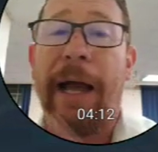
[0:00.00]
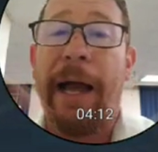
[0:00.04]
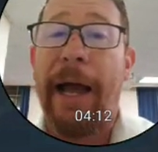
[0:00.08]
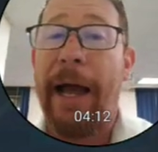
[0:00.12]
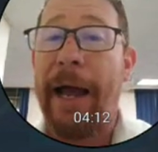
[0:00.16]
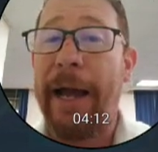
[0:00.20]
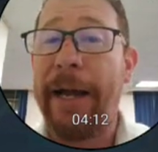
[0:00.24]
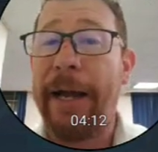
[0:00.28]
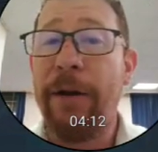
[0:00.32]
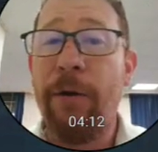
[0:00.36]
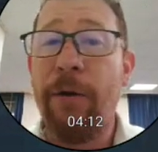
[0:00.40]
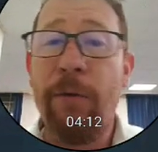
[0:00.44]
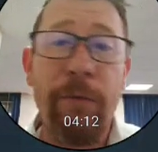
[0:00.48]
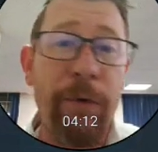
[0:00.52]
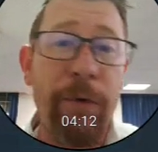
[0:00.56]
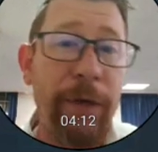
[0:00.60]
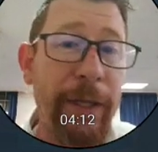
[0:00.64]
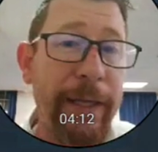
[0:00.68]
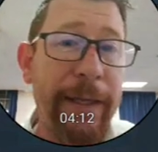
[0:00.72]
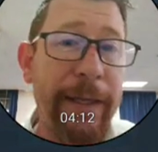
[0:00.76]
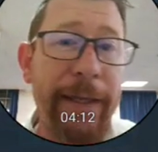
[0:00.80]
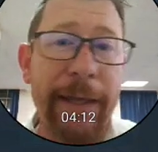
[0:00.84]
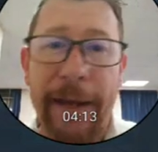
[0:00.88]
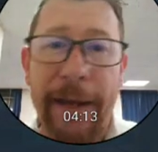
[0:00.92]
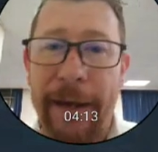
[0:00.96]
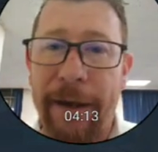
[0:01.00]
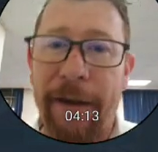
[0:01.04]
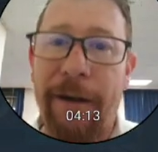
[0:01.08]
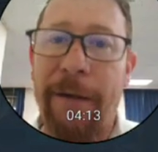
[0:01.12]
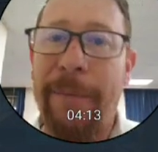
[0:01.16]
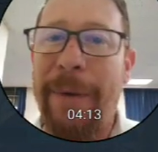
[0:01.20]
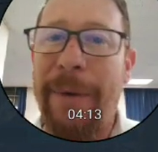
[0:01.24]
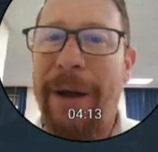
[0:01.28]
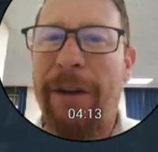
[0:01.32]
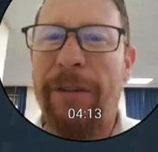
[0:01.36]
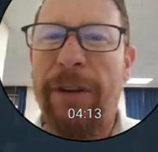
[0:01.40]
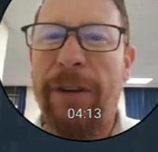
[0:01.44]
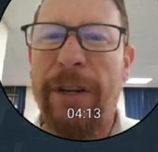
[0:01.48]
I don't really care
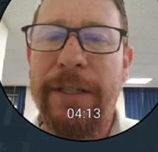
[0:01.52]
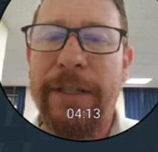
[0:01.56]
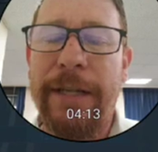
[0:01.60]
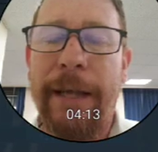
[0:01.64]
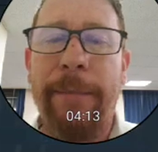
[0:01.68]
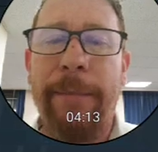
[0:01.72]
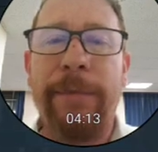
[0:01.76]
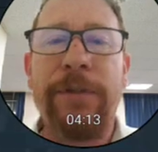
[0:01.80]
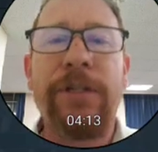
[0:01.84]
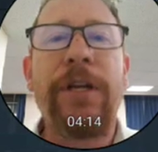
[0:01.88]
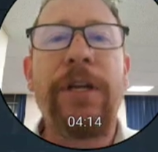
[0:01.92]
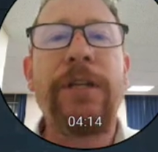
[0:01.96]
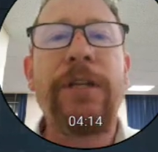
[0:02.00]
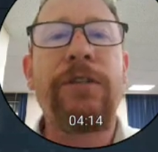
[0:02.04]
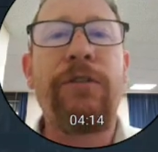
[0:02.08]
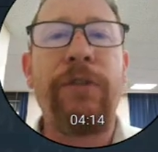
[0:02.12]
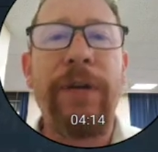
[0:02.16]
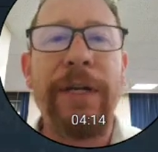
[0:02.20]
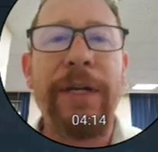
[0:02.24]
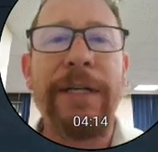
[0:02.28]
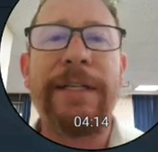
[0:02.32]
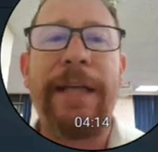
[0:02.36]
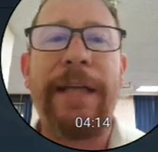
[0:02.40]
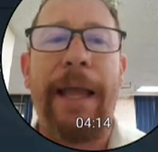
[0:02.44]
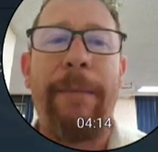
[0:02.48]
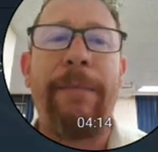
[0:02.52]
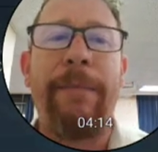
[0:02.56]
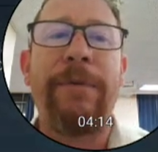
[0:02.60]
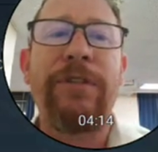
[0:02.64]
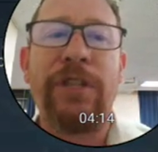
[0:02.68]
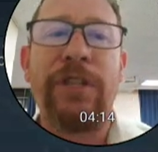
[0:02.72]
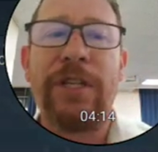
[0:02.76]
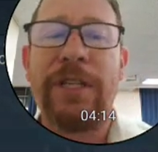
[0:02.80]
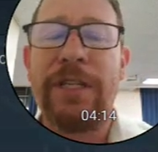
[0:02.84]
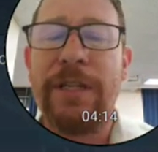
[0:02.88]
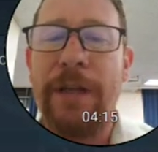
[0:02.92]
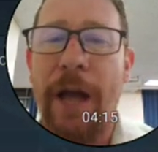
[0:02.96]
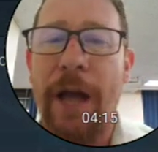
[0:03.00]
about crit damage because crit damage
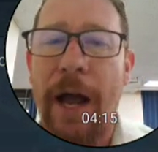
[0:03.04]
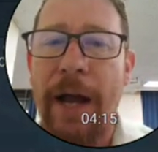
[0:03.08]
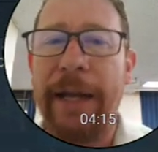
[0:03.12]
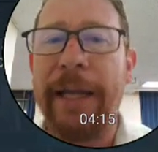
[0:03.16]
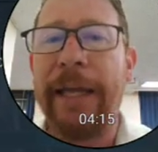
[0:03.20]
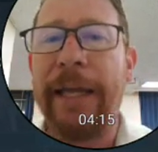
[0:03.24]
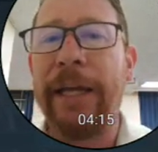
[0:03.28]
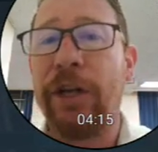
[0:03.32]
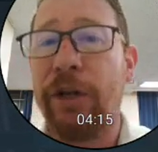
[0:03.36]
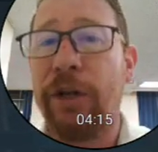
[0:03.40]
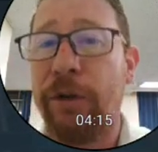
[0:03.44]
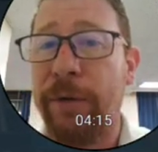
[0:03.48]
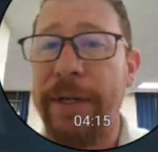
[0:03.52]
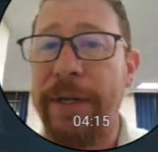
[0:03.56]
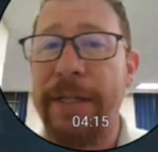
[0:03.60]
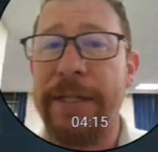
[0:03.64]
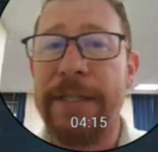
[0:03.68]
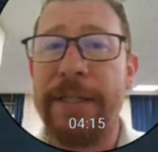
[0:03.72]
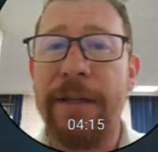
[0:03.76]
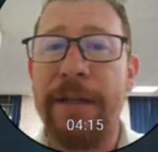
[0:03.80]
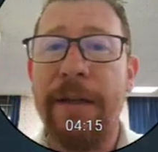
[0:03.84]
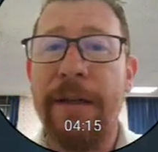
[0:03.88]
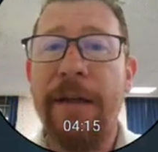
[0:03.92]
does not increase